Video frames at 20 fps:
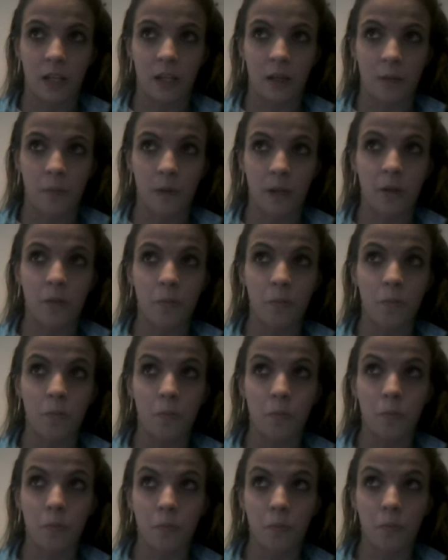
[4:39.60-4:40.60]
about
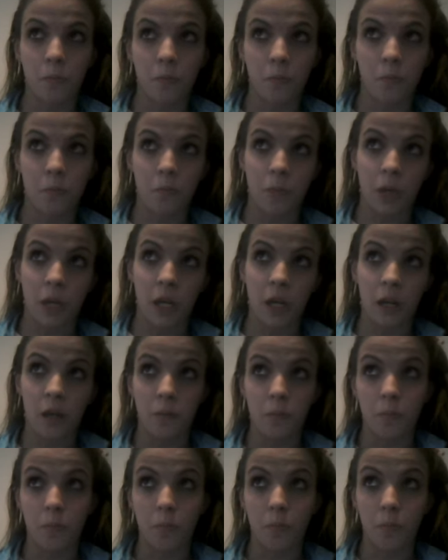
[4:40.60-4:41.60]

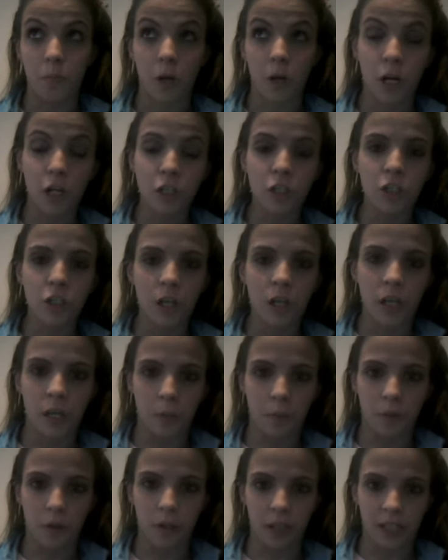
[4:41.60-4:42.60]
March or
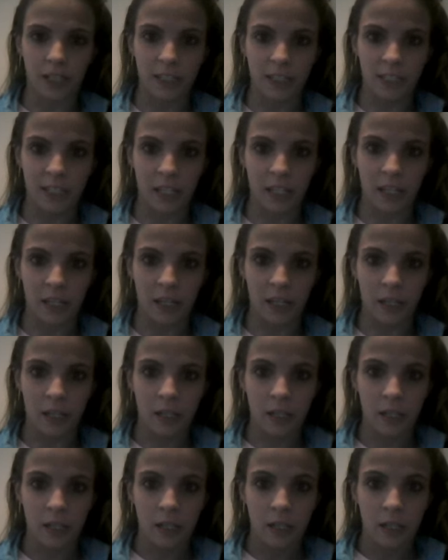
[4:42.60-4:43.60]
April, I'd say,
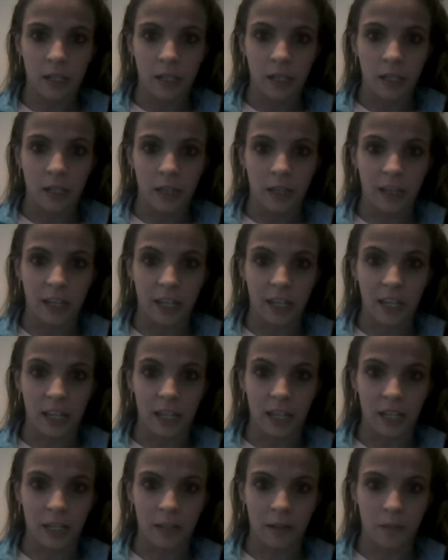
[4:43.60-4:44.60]

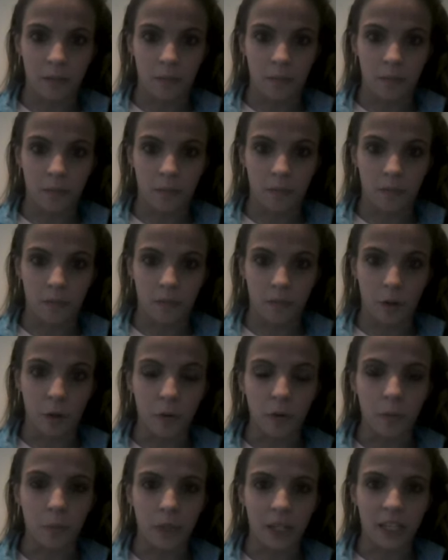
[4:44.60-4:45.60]
they
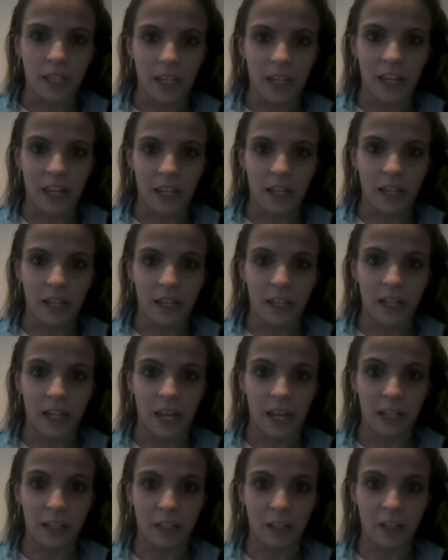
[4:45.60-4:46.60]
told me that
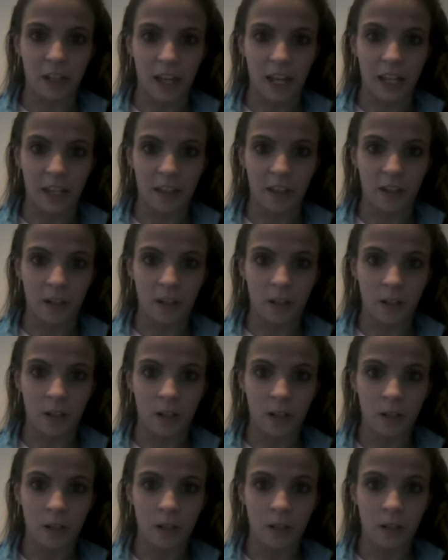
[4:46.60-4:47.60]
I could either
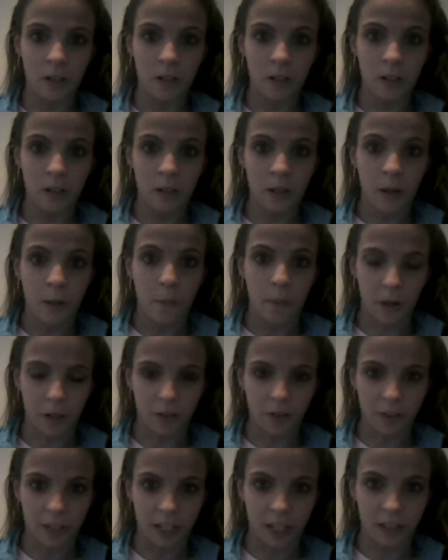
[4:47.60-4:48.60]
buckle
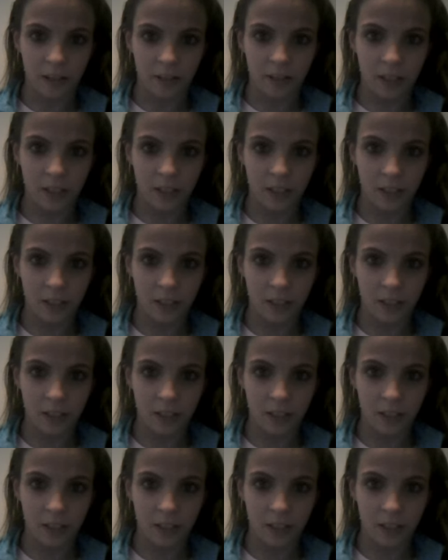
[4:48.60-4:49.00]
down,